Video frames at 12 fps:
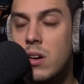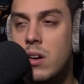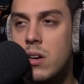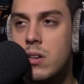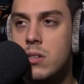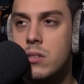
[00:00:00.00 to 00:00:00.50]

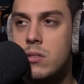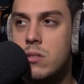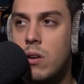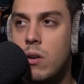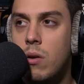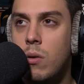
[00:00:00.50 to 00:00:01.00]

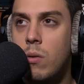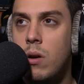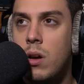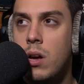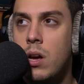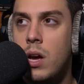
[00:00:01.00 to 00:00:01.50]
So,
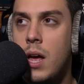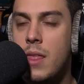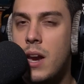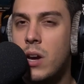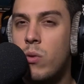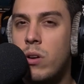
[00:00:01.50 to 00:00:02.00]
and then I
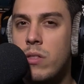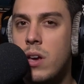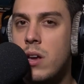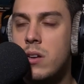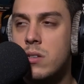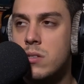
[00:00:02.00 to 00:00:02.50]
grill the
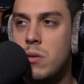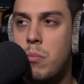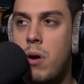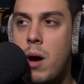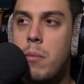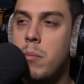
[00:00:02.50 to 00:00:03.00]
onions. So
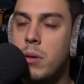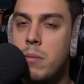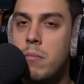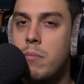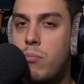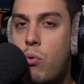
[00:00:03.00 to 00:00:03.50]

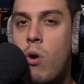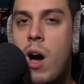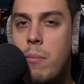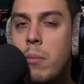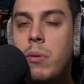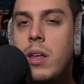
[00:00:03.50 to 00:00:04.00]
probably,
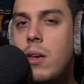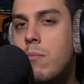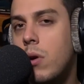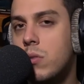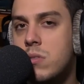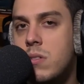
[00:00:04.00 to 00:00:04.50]
probably
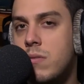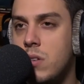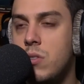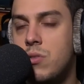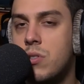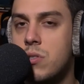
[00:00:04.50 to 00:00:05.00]
most of the
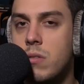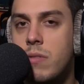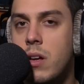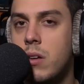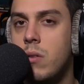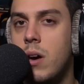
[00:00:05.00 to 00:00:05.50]
nutritional
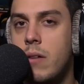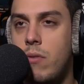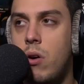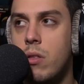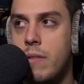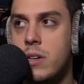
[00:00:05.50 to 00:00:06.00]
value out of all
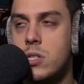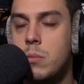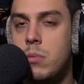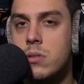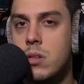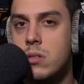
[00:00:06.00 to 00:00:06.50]
the
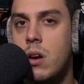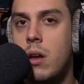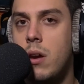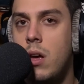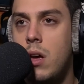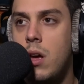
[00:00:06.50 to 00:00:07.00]
vegetables is gone.
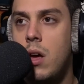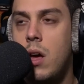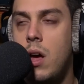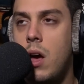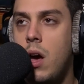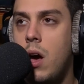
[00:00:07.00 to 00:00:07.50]

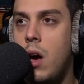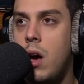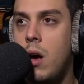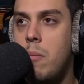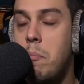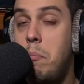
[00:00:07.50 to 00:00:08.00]

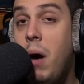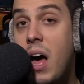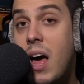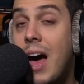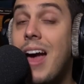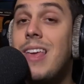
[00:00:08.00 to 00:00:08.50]
Um, but
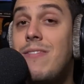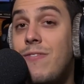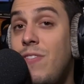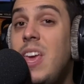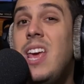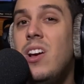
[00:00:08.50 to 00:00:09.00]
I
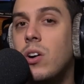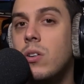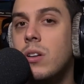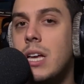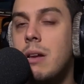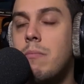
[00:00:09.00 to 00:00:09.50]
feel
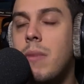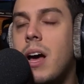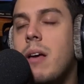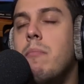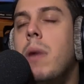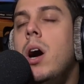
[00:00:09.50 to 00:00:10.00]
in my
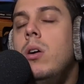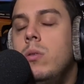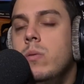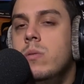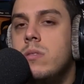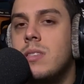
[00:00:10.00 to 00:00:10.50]

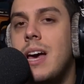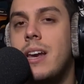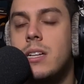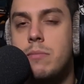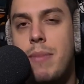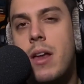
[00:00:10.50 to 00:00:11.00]
bones that
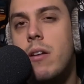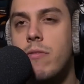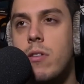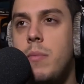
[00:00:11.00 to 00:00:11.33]
it's better for me.